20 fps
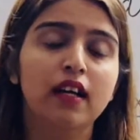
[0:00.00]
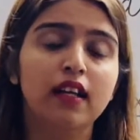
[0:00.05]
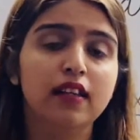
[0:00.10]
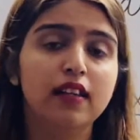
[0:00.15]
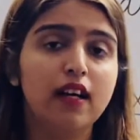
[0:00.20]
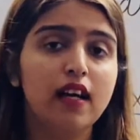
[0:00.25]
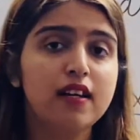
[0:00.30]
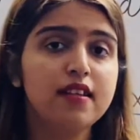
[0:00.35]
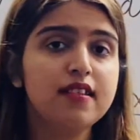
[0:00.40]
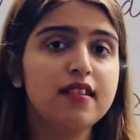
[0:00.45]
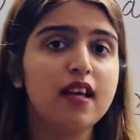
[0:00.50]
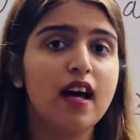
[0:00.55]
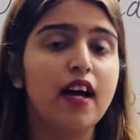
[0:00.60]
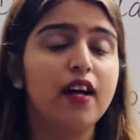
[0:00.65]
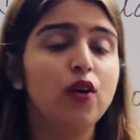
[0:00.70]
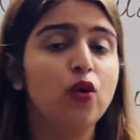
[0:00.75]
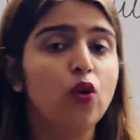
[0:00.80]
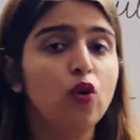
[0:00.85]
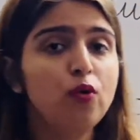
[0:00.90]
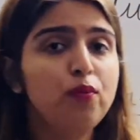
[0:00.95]
Thus, I
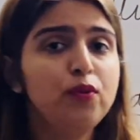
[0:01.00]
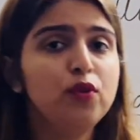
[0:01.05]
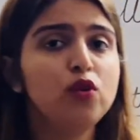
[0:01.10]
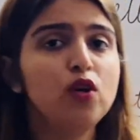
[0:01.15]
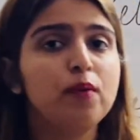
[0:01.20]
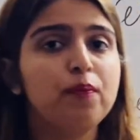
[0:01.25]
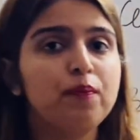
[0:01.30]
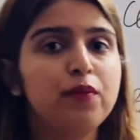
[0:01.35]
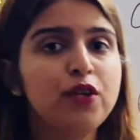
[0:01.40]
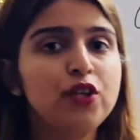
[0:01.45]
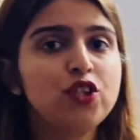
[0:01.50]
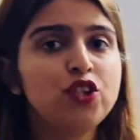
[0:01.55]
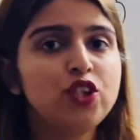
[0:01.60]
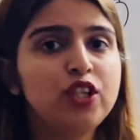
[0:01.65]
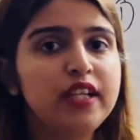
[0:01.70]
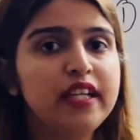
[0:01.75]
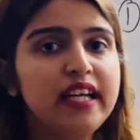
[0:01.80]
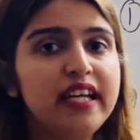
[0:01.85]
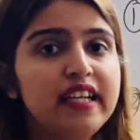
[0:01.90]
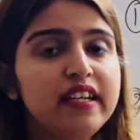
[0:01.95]
hope you
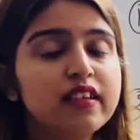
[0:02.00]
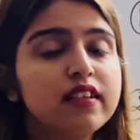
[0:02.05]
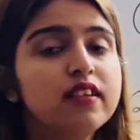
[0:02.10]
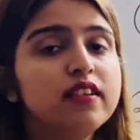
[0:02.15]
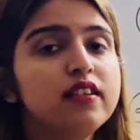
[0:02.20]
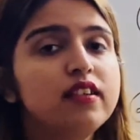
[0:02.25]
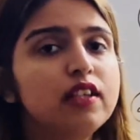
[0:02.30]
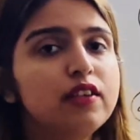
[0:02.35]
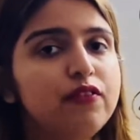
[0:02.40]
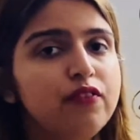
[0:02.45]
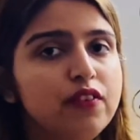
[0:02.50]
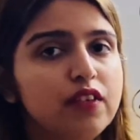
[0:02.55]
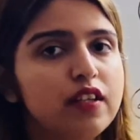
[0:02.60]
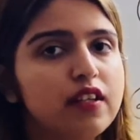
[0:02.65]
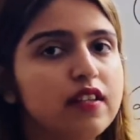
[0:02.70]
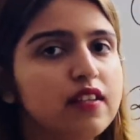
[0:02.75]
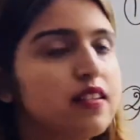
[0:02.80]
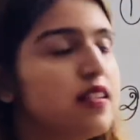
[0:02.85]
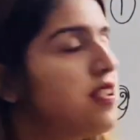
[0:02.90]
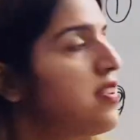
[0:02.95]
appreciate the
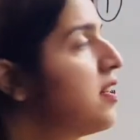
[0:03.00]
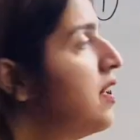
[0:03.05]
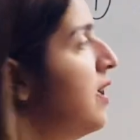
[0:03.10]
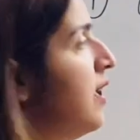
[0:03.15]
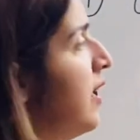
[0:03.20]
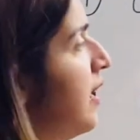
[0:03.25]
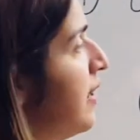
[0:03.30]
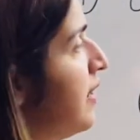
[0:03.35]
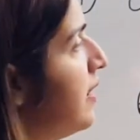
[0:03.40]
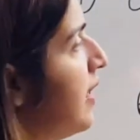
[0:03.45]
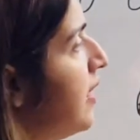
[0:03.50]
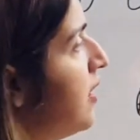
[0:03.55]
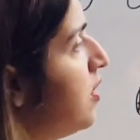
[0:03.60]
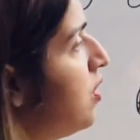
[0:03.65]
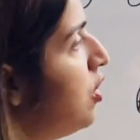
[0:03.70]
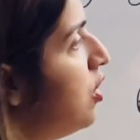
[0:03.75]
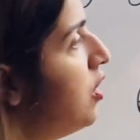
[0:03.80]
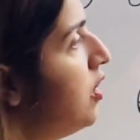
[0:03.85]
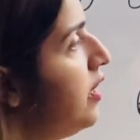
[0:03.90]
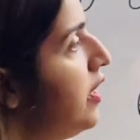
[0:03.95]
difference that
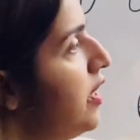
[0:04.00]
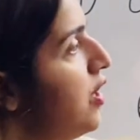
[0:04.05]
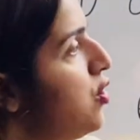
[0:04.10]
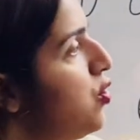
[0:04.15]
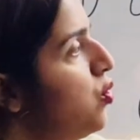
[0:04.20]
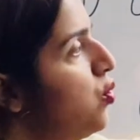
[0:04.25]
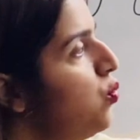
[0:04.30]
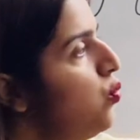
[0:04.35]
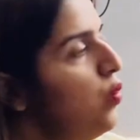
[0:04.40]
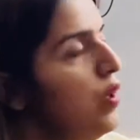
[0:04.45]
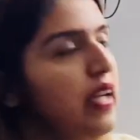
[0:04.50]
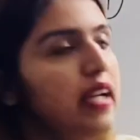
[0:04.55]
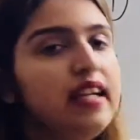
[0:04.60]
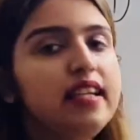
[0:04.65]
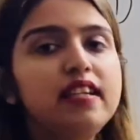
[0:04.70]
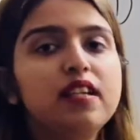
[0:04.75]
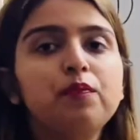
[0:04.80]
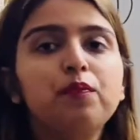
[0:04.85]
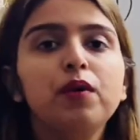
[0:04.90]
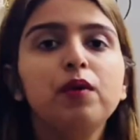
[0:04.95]
32
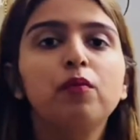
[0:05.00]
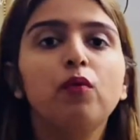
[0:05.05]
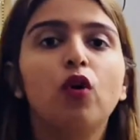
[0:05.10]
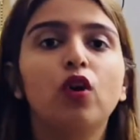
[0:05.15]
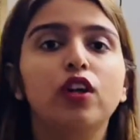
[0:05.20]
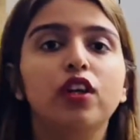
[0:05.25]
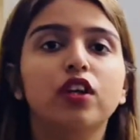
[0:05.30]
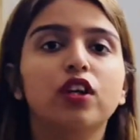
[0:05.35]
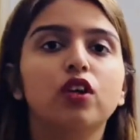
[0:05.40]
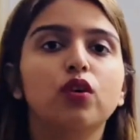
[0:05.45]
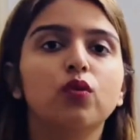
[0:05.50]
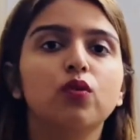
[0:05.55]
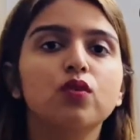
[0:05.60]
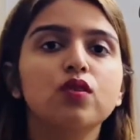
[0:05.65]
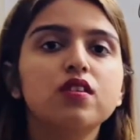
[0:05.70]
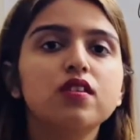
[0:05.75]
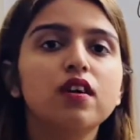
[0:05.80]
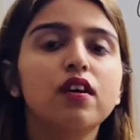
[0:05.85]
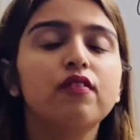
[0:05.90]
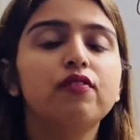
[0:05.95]
ATP
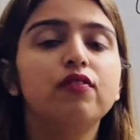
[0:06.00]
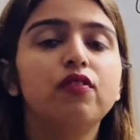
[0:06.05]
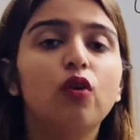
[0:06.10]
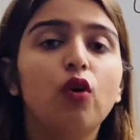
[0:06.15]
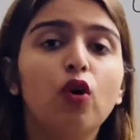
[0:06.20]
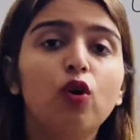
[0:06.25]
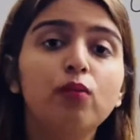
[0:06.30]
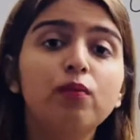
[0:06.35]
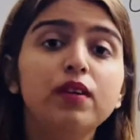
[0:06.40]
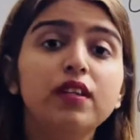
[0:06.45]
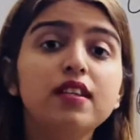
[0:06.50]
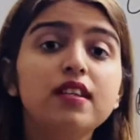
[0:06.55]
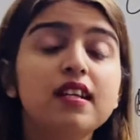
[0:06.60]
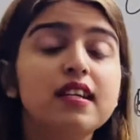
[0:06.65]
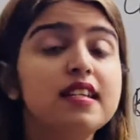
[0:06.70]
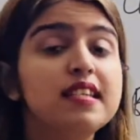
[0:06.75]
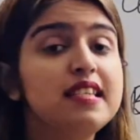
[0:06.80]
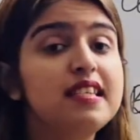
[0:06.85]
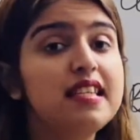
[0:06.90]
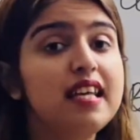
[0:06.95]
molecules are formed in
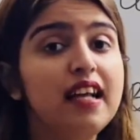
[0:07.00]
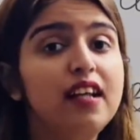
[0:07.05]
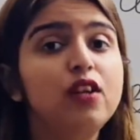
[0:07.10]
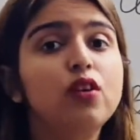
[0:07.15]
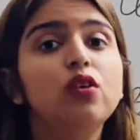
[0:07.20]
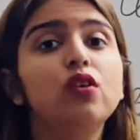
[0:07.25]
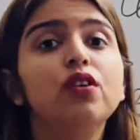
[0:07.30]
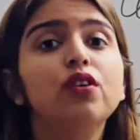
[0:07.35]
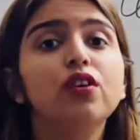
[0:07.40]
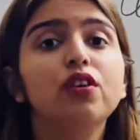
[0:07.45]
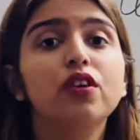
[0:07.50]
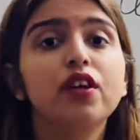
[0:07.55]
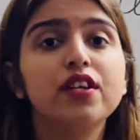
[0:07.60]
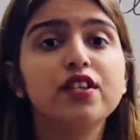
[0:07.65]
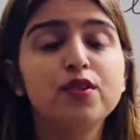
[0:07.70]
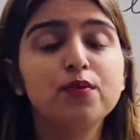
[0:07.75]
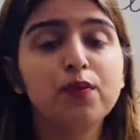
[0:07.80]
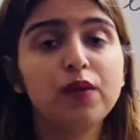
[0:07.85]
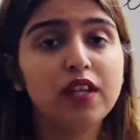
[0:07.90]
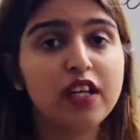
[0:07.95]
cellular
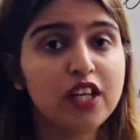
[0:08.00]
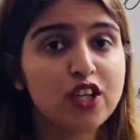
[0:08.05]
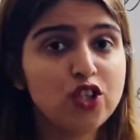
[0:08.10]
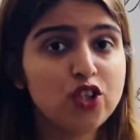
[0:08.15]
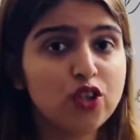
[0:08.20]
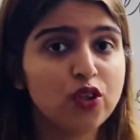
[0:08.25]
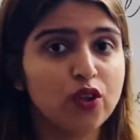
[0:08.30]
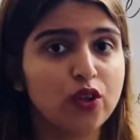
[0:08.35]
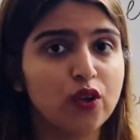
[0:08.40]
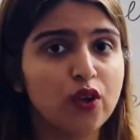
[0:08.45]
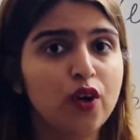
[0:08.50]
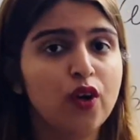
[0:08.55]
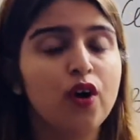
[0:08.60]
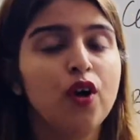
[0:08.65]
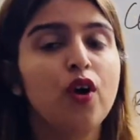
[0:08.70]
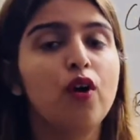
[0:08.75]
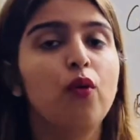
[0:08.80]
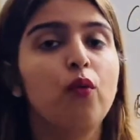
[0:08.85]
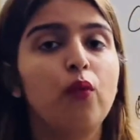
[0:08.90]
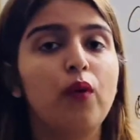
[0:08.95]
respiration,
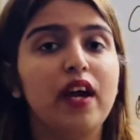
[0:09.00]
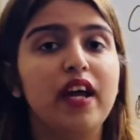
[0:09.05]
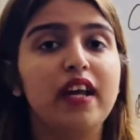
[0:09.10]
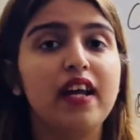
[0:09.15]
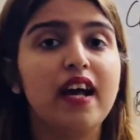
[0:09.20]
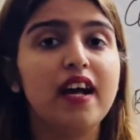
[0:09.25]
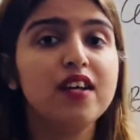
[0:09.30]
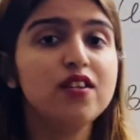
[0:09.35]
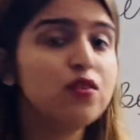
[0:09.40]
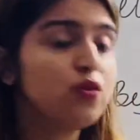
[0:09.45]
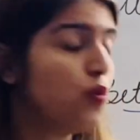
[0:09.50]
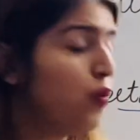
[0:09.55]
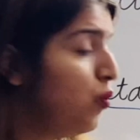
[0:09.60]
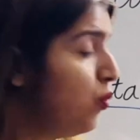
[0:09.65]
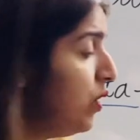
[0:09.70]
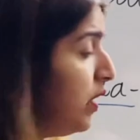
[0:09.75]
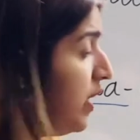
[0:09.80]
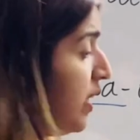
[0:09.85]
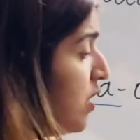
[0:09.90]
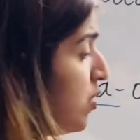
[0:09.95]
whereas
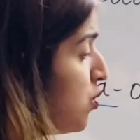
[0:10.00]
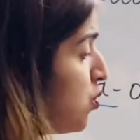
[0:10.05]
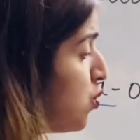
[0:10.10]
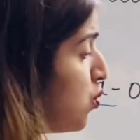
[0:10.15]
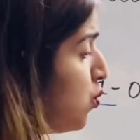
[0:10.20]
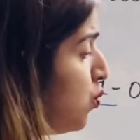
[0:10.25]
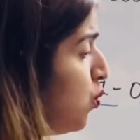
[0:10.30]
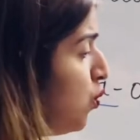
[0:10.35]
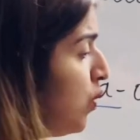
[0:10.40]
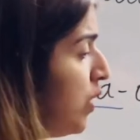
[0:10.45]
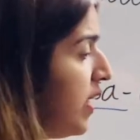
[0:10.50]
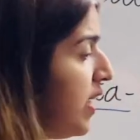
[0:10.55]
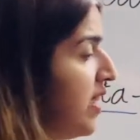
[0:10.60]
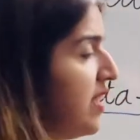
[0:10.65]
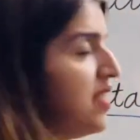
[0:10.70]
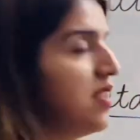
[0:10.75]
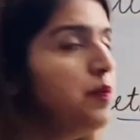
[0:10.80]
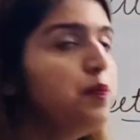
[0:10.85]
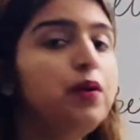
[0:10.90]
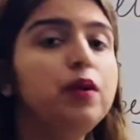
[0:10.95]
only 2
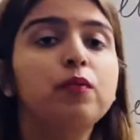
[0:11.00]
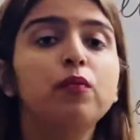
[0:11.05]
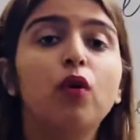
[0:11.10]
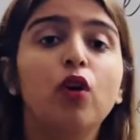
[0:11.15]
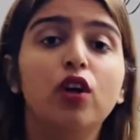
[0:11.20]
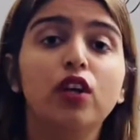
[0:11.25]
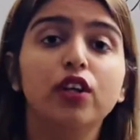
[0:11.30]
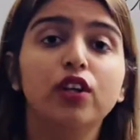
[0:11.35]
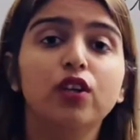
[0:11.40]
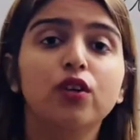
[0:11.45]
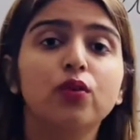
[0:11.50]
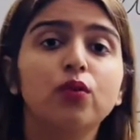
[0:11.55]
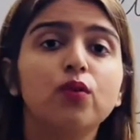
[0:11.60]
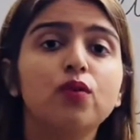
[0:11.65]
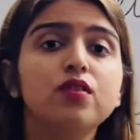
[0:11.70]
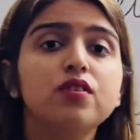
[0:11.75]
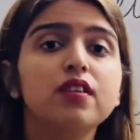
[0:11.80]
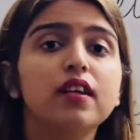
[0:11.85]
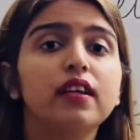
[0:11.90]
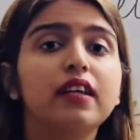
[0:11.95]
ATP
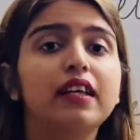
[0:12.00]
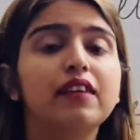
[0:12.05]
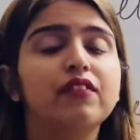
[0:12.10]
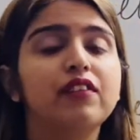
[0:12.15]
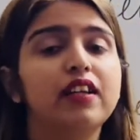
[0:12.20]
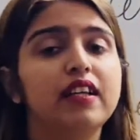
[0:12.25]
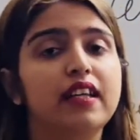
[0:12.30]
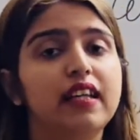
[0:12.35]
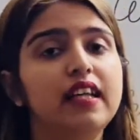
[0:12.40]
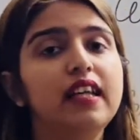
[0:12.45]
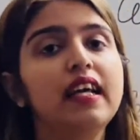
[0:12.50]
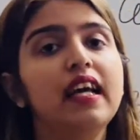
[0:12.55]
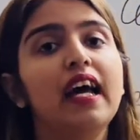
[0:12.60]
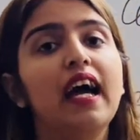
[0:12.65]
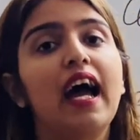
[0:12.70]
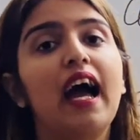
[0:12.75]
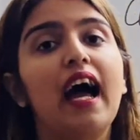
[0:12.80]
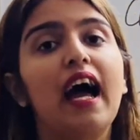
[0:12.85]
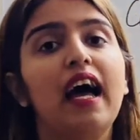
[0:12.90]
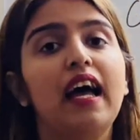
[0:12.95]
molecules are given in
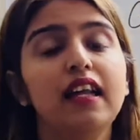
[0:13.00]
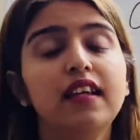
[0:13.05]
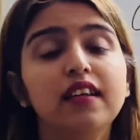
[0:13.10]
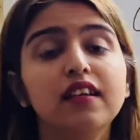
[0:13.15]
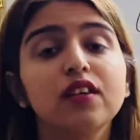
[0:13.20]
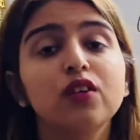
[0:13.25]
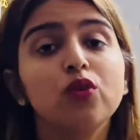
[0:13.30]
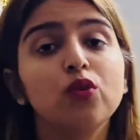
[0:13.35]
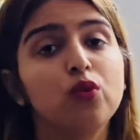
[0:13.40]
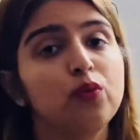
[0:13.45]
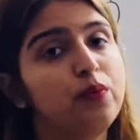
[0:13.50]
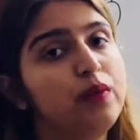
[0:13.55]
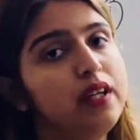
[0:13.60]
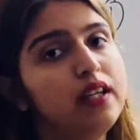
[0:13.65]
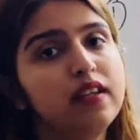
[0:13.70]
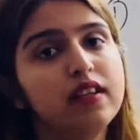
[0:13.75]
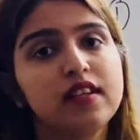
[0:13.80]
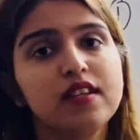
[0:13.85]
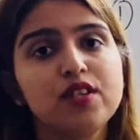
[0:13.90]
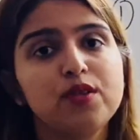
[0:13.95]

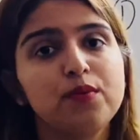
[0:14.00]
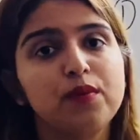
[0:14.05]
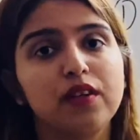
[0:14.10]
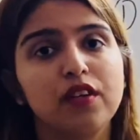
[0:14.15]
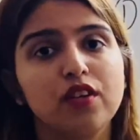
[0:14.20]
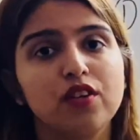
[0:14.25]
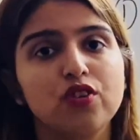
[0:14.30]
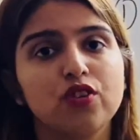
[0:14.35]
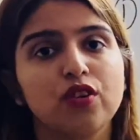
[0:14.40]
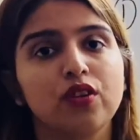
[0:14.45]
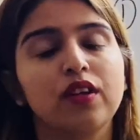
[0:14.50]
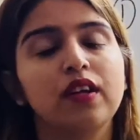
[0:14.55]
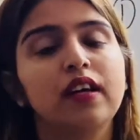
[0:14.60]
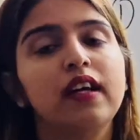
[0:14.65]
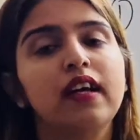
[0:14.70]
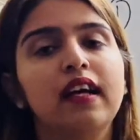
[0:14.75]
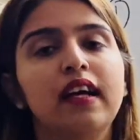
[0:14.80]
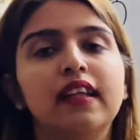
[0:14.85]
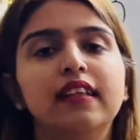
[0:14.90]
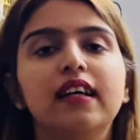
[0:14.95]
anaerobic respiration.
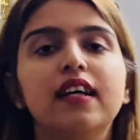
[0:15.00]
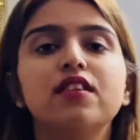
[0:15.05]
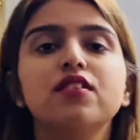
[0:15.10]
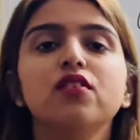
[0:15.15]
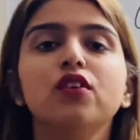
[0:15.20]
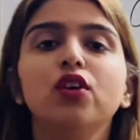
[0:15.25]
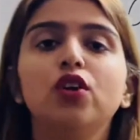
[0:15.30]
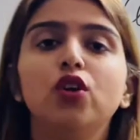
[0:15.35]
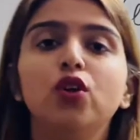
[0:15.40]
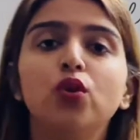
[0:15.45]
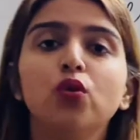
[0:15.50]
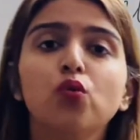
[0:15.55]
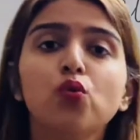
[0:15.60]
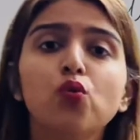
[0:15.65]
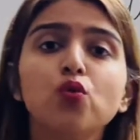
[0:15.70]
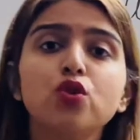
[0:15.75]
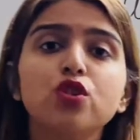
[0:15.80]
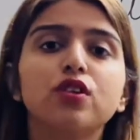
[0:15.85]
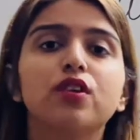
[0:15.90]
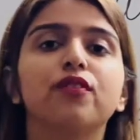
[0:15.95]
That's a
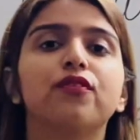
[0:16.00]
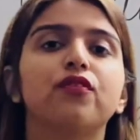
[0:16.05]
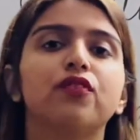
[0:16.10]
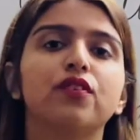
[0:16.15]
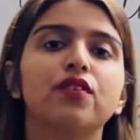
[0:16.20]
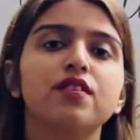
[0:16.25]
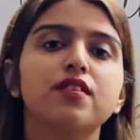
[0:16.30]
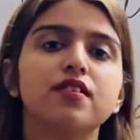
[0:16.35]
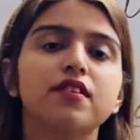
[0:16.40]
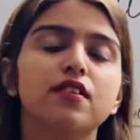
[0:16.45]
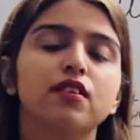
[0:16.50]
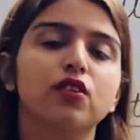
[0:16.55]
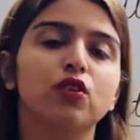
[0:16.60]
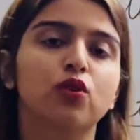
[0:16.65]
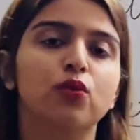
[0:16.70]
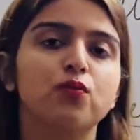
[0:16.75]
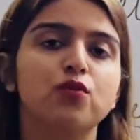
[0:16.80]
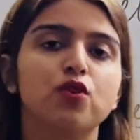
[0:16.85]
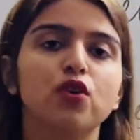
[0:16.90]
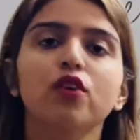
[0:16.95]
huge difference in
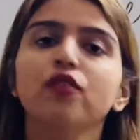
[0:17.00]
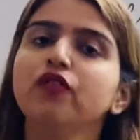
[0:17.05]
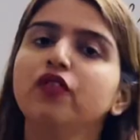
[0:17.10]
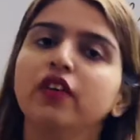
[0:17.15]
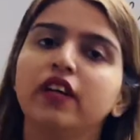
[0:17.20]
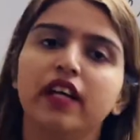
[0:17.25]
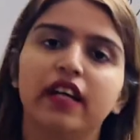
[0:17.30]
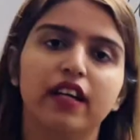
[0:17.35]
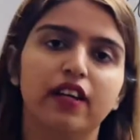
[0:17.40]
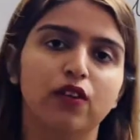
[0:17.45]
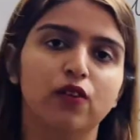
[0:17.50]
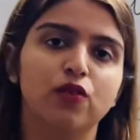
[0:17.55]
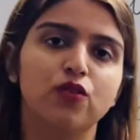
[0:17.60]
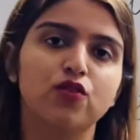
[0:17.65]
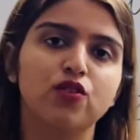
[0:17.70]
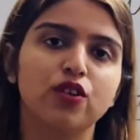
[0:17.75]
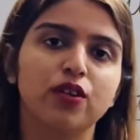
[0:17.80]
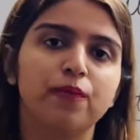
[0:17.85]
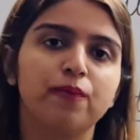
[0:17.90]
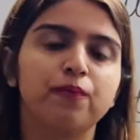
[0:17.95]
terms of
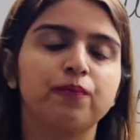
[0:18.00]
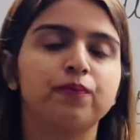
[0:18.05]
energy.